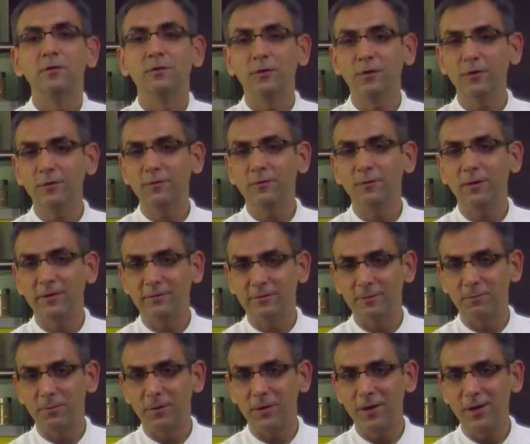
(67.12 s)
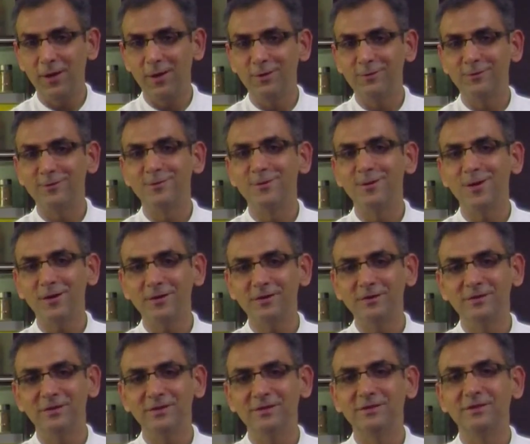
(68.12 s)
This recipe is
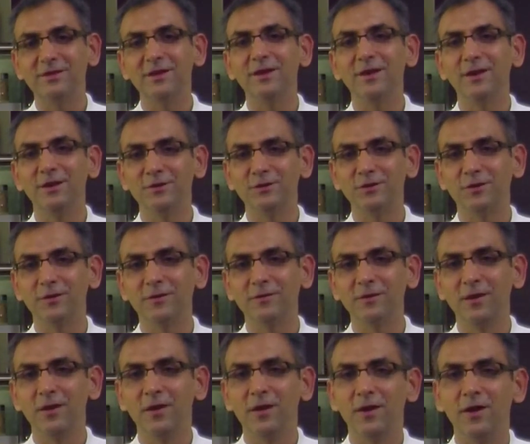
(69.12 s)
not just delicious,